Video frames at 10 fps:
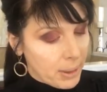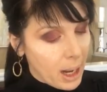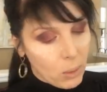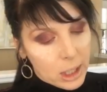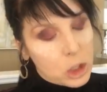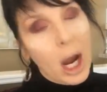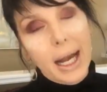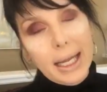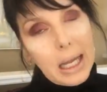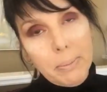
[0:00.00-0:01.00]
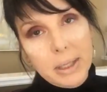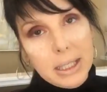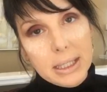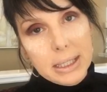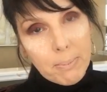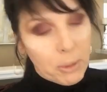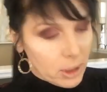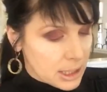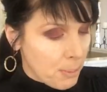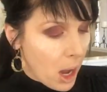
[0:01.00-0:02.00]
but I want to try to keep this as
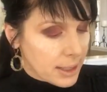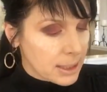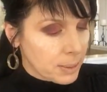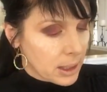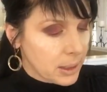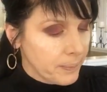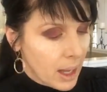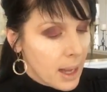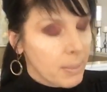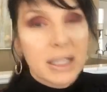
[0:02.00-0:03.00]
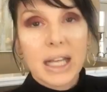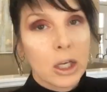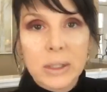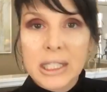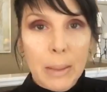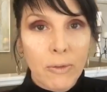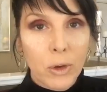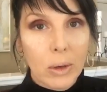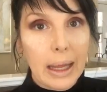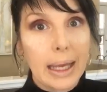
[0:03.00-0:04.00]
simple as possible because I know some of
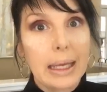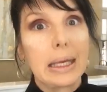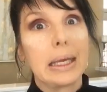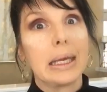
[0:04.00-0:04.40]
you are like,